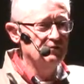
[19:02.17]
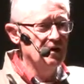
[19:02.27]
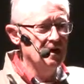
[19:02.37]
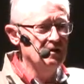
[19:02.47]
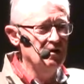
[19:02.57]

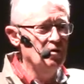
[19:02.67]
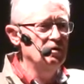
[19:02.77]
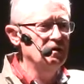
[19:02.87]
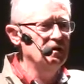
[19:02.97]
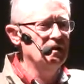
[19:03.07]
frank, the
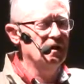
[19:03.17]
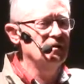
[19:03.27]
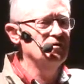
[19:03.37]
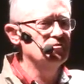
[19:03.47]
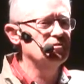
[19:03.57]
only thing that I
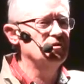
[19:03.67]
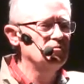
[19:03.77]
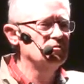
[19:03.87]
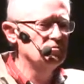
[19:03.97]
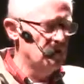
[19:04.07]
use
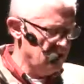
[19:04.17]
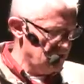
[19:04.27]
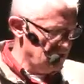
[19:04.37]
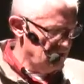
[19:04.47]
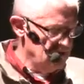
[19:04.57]
skews
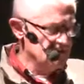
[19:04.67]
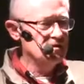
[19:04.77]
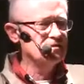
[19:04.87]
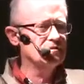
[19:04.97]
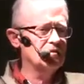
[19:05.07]
with is
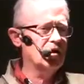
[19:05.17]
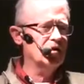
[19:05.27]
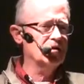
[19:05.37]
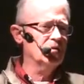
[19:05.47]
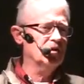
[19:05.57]
this
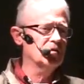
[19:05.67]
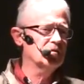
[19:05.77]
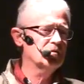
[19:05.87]
item here.